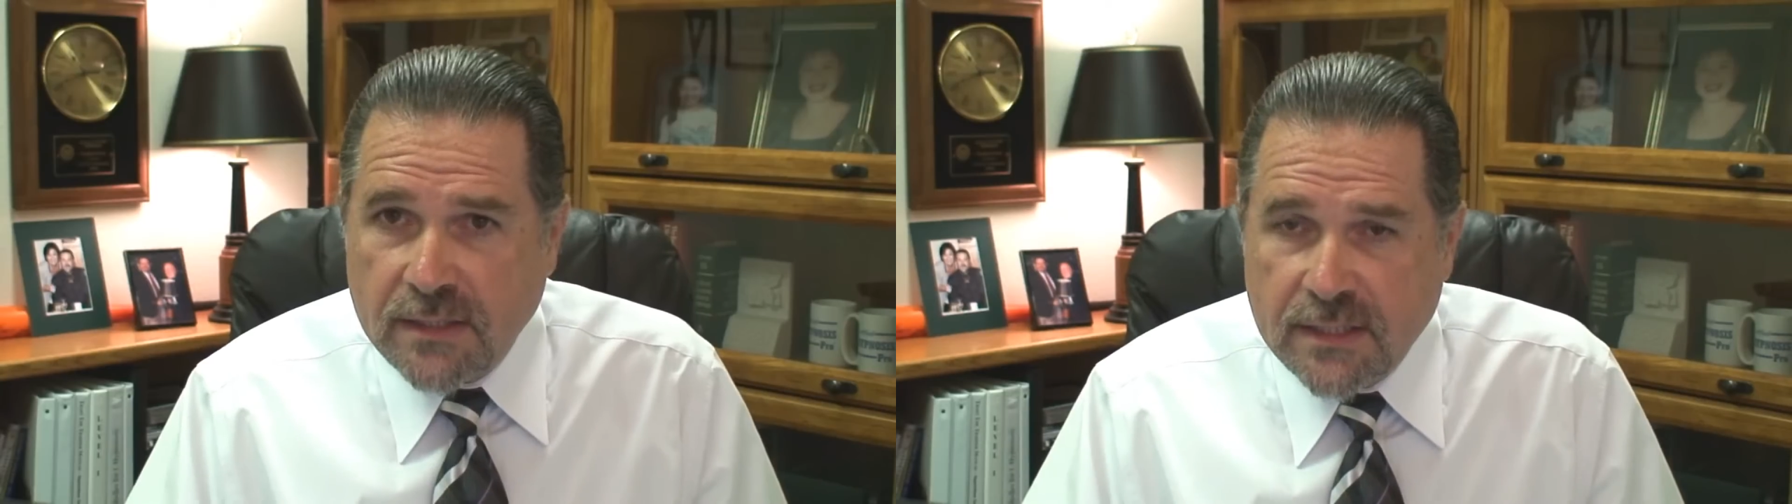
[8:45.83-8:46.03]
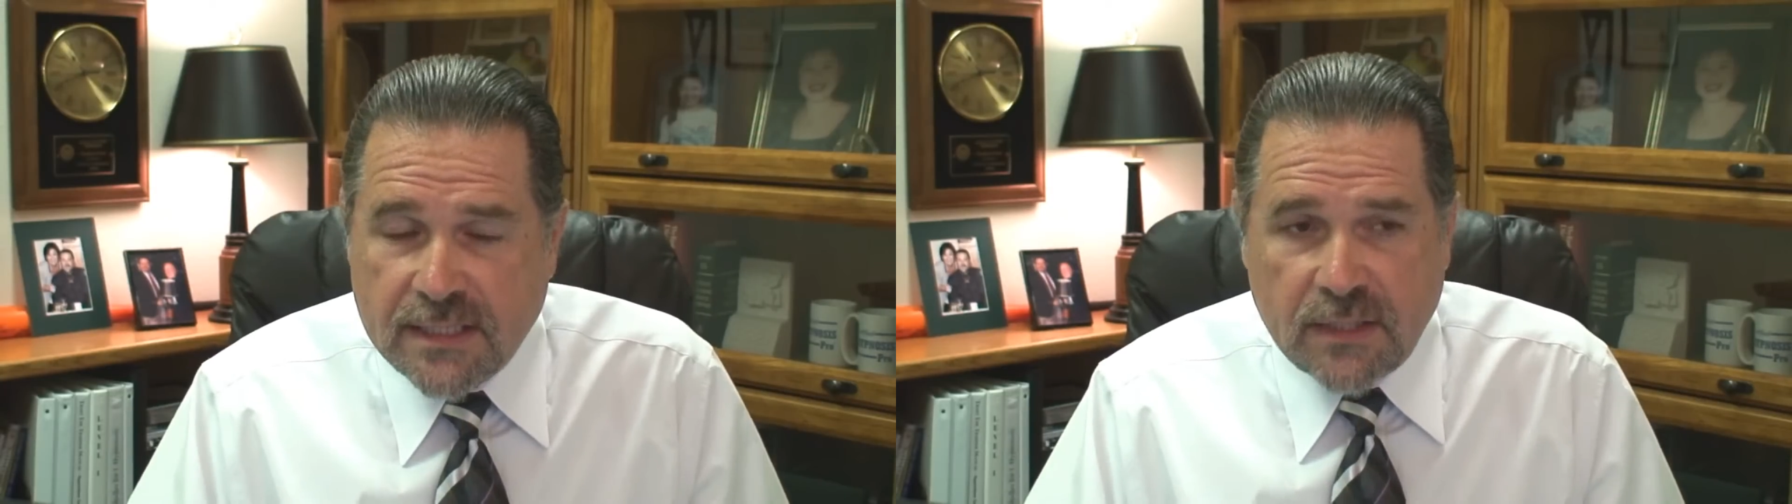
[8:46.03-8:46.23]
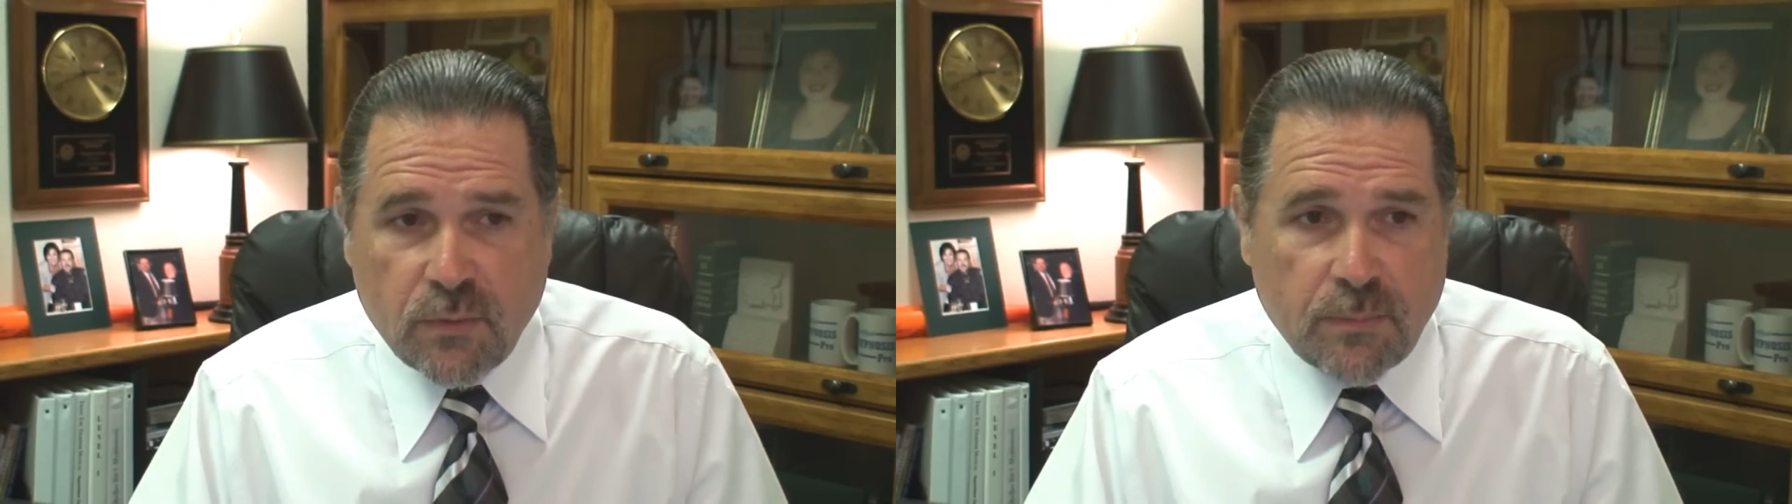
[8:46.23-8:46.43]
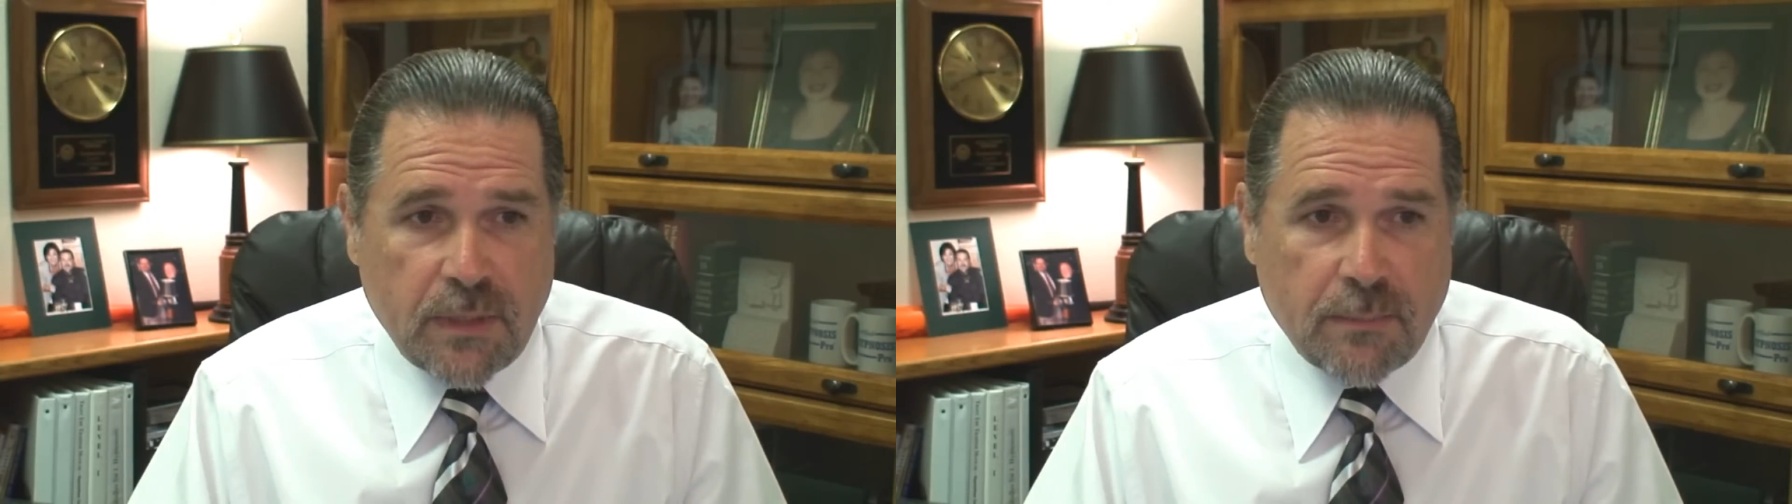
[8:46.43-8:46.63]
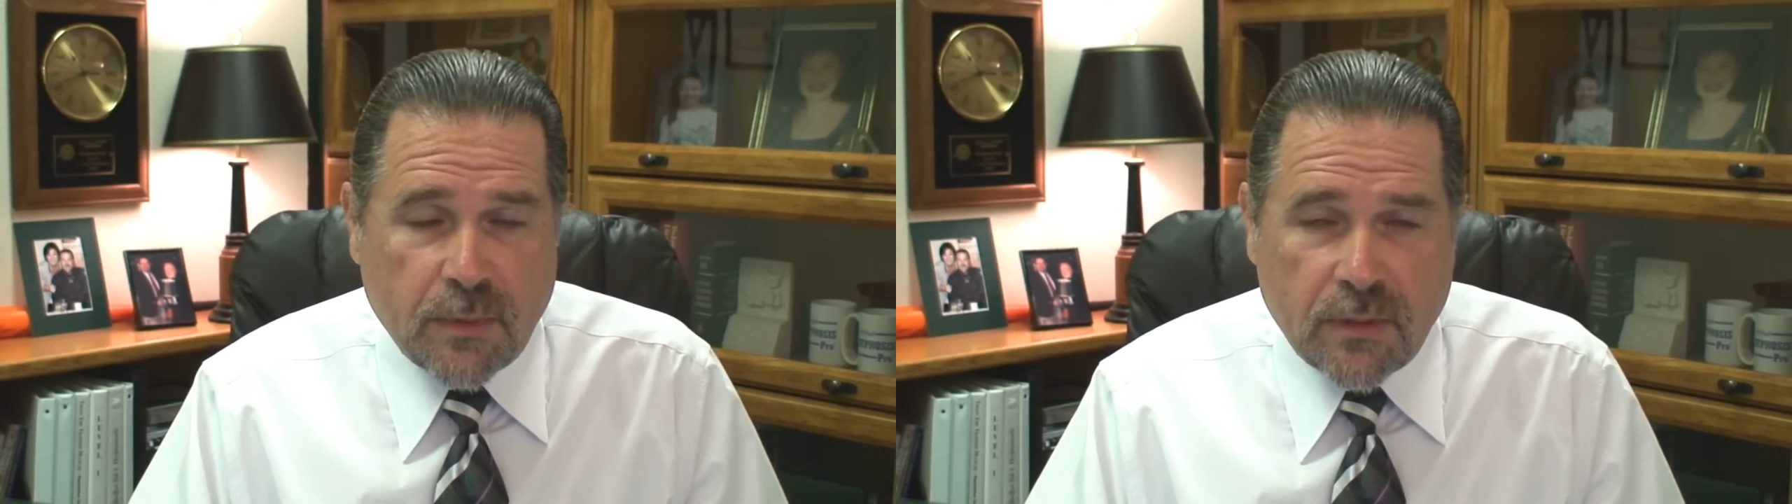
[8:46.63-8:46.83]
succeed with
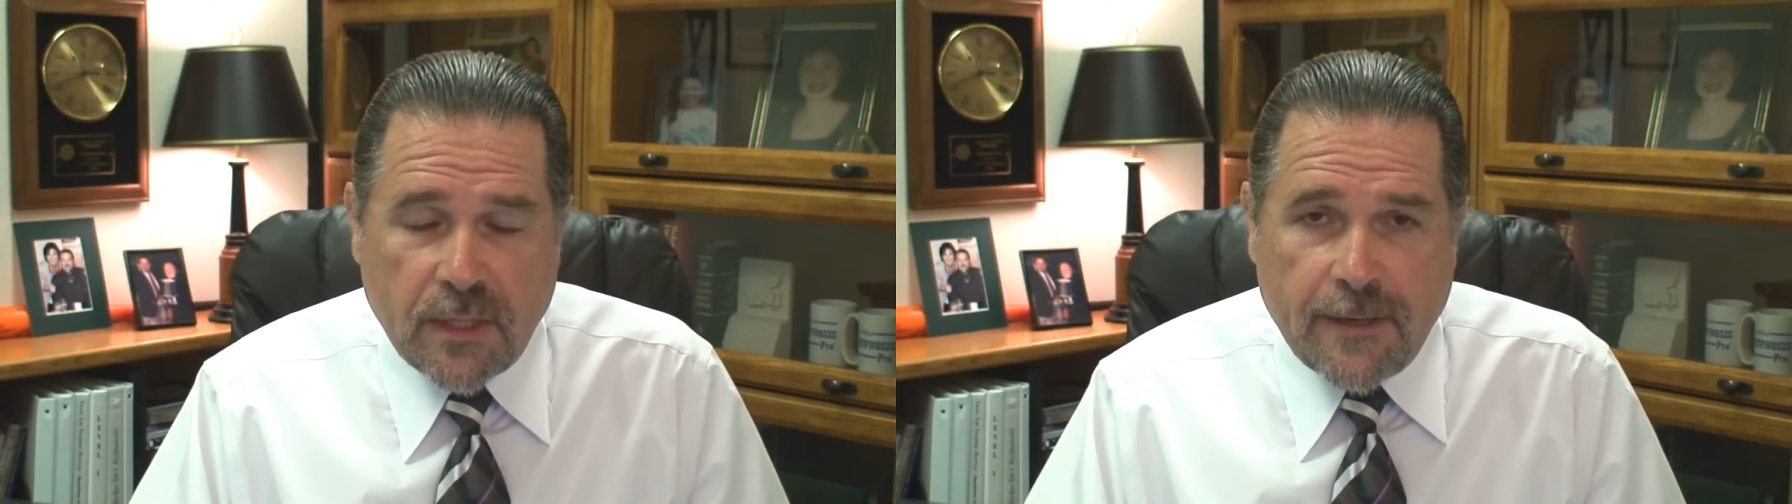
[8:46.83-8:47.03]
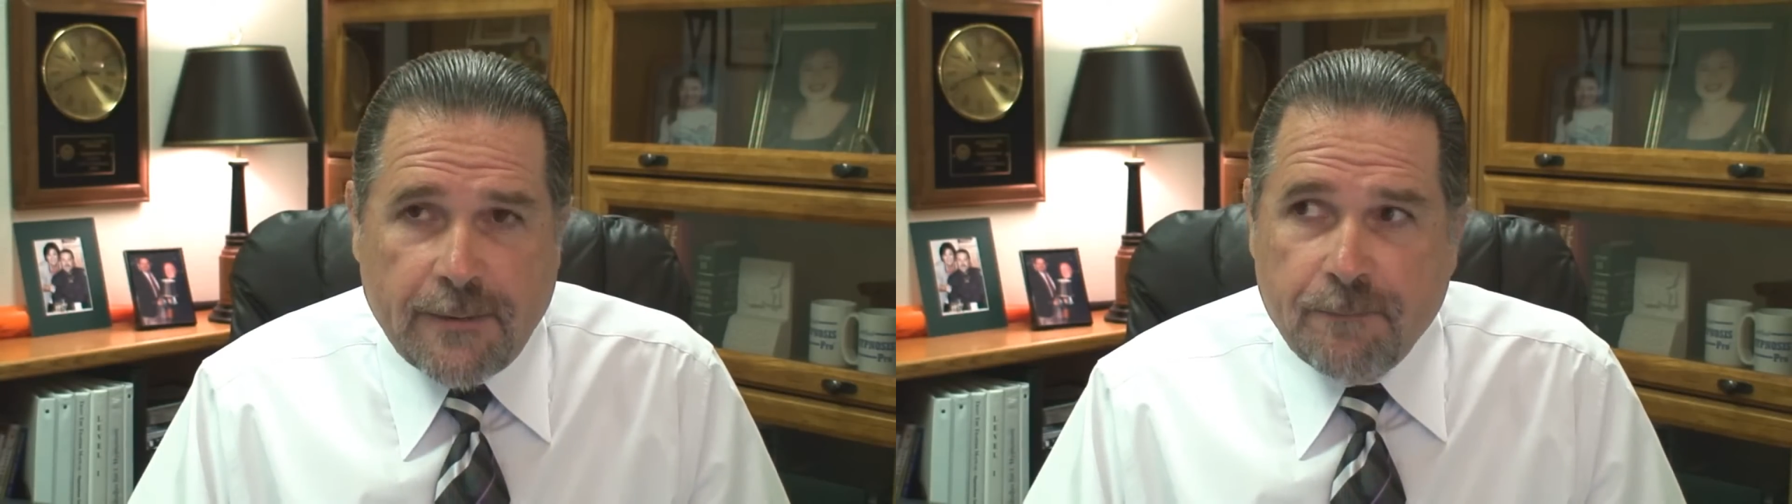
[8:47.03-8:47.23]
people,